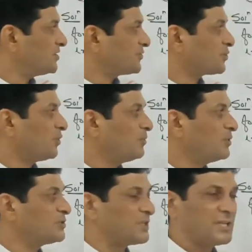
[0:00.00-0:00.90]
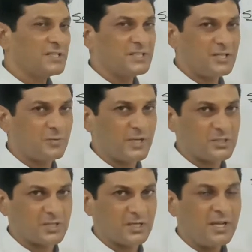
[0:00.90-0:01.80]
This homogeneous
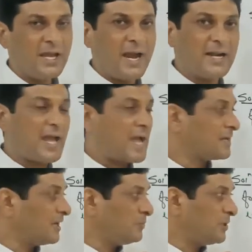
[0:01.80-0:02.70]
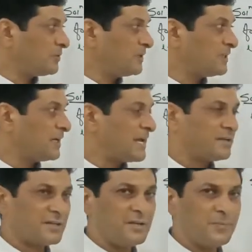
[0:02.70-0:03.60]
equation, and angle between the
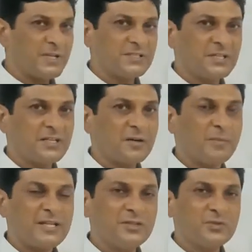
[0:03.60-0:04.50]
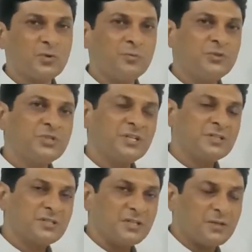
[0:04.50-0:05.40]
line represented by this
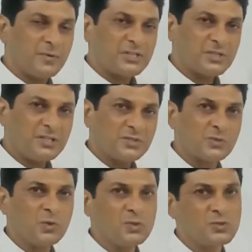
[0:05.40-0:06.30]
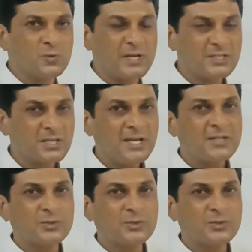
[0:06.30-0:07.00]
homogeneous equation is known to us.